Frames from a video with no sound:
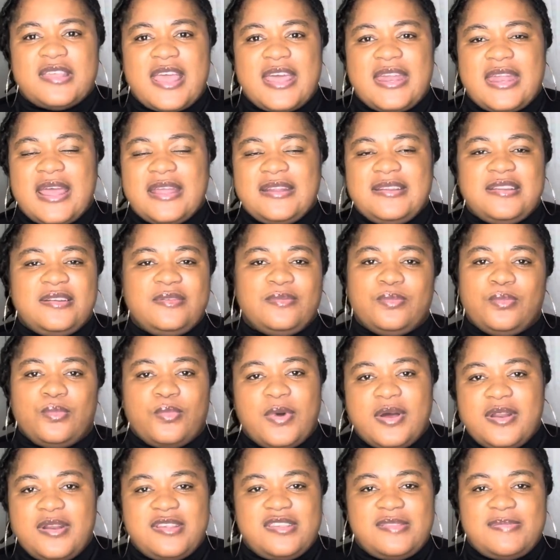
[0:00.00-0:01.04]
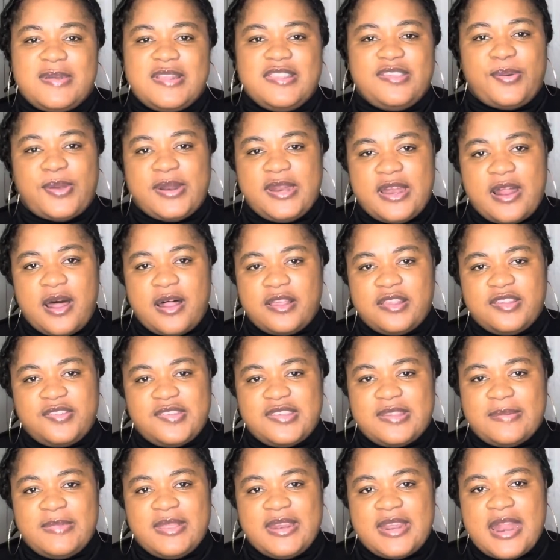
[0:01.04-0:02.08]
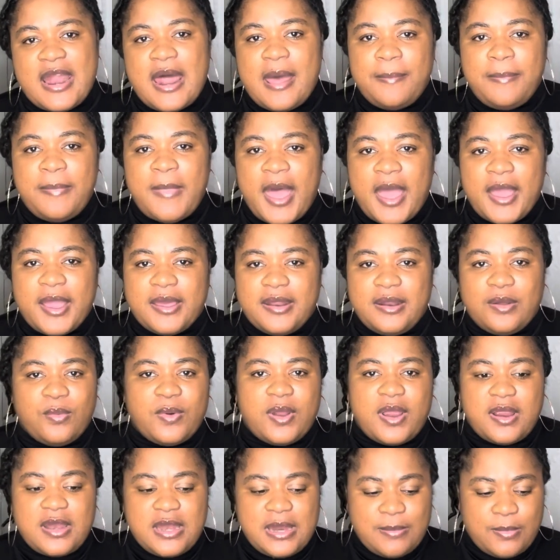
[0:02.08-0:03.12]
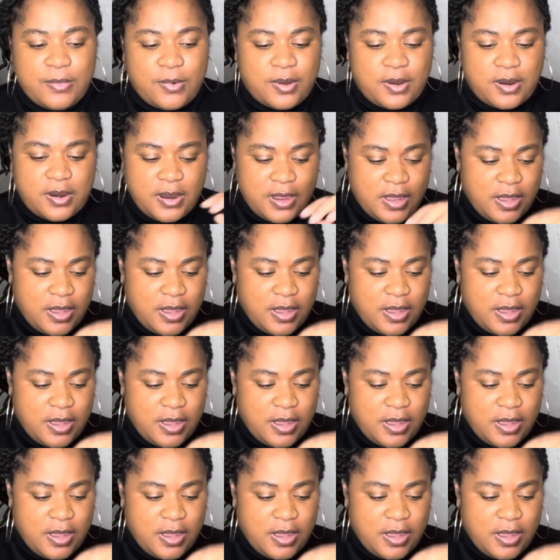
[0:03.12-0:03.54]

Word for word: and I didn't want to spend twenty dollars for something that I'm not going to wear anymore.